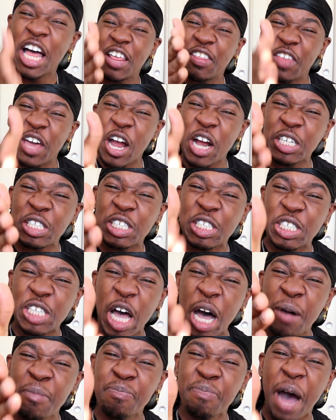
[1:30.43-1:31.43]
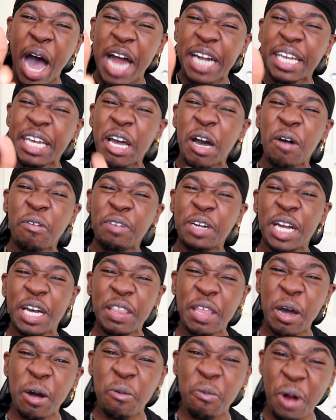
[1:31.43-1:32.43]
There's somebody over there
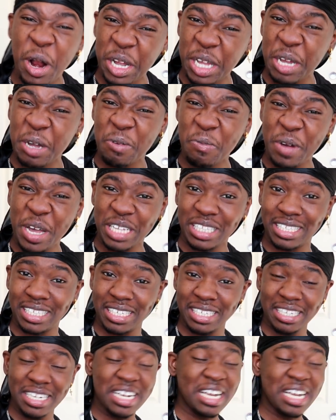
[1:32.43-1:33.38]
they're working with.